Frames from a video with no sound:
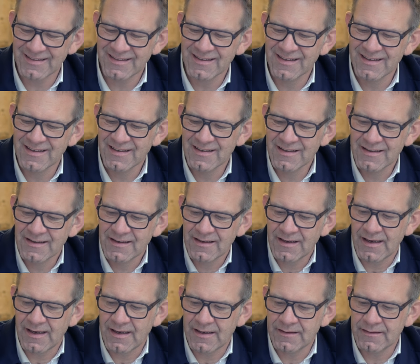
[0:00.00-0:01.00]
Yeah.
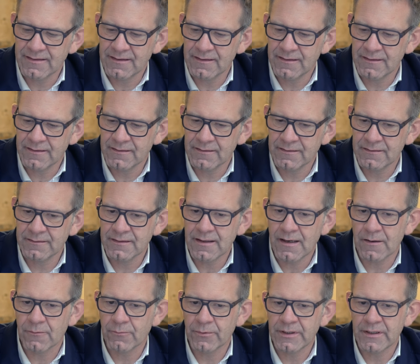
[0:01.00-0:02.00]
And uh,
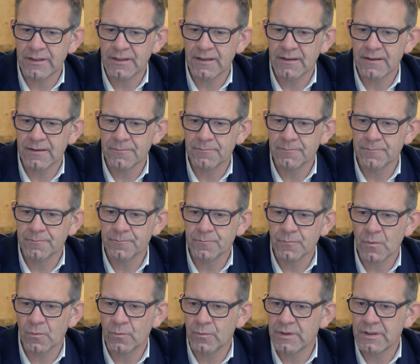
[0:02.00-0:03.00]
yeah, we,
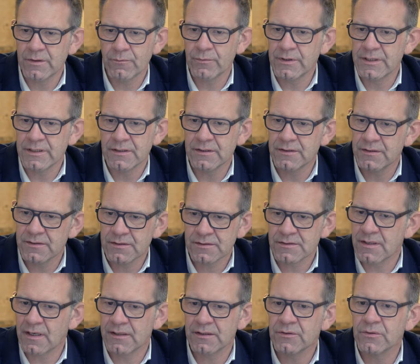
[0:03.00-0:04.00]
um, we, we,
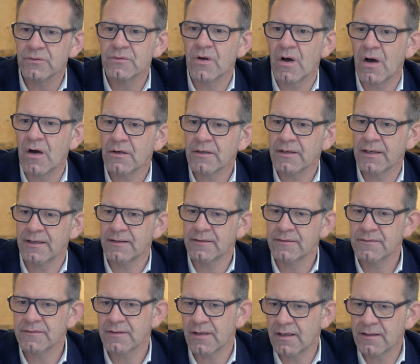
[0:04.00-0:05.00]
started to talk
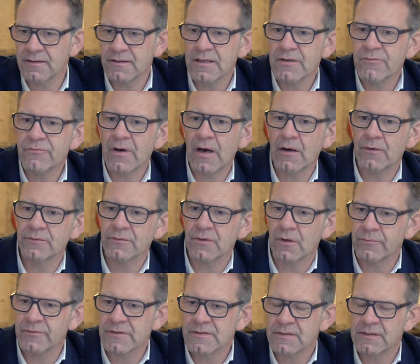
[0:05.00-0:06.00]
and, and he found
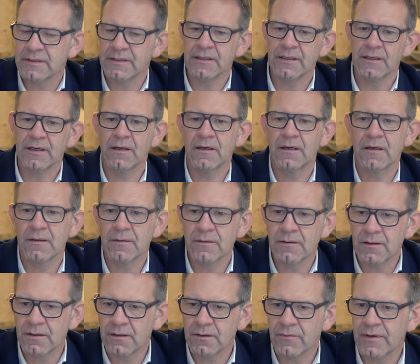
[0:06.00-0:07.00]
obviously uh,
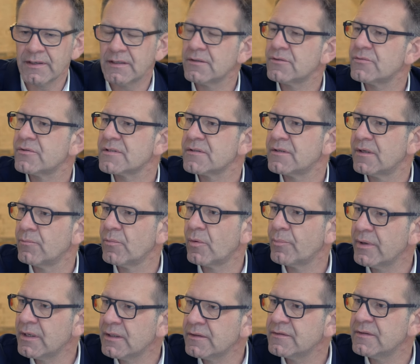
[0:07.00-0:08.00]
a great interest in
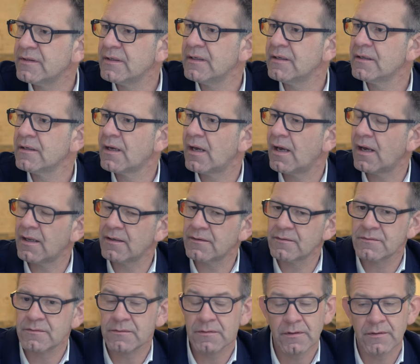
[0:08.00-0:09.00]
mobility
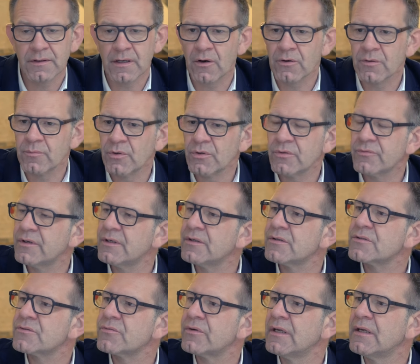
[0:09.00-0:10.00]
and the automotive
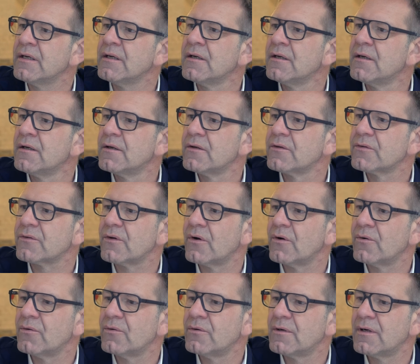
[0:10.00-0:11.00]
industry.
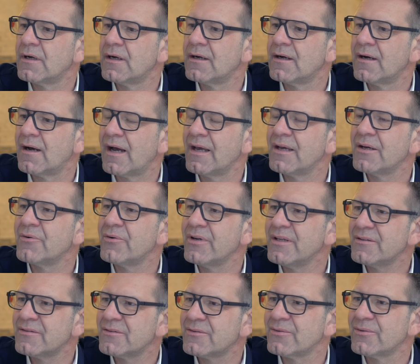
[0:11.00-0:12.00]
So uh, I
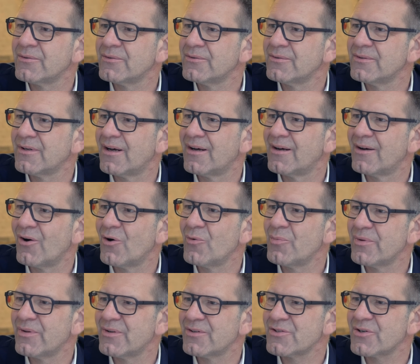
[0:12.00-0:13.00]
agreed to uh,
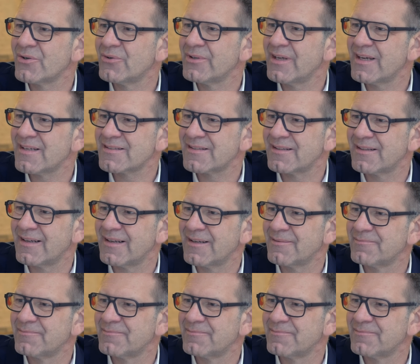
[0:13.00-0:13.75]
open the show yesterday.